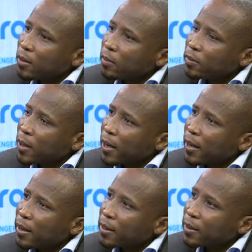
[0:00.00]

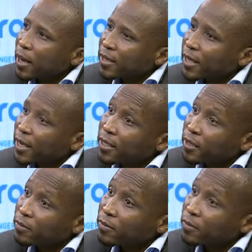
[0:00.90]

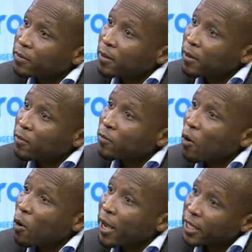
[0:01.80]
executive
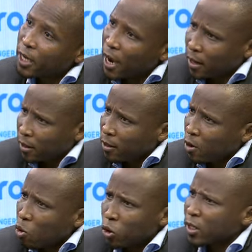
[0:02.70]
for HR,
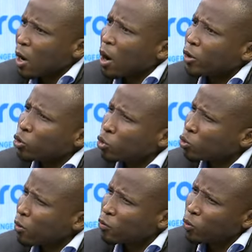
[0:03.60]
who is now accused
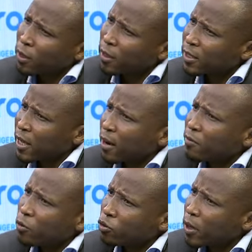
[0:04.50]
of doing things that are
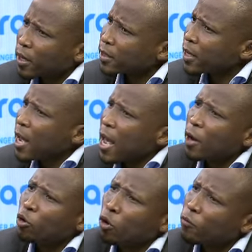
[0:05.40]
fraudulent
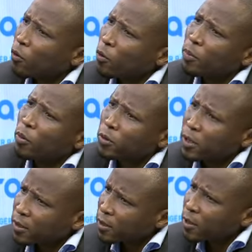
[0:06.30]
and not following
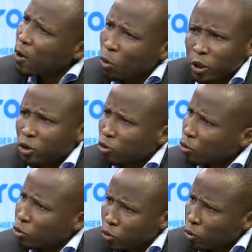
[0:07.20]
processes, which is
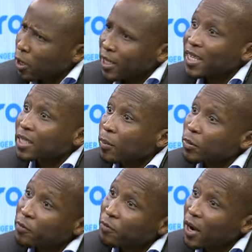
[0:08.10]
not true. It's a
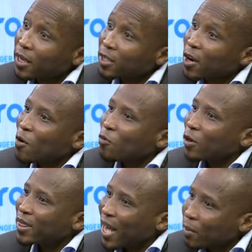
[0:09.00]
subterfuge for
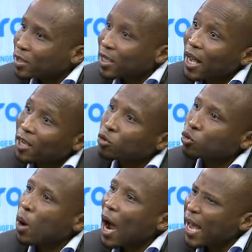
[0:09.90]
them trying
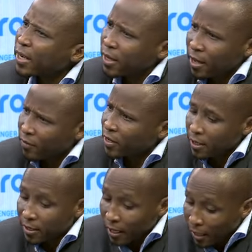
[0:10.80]
to hide the
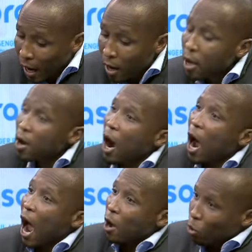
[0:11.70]
evidence that
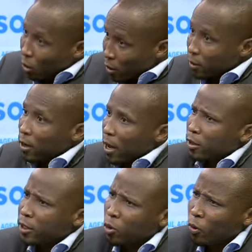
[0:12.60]
I will
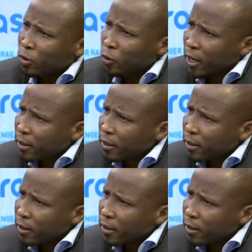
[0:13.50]
deal with today.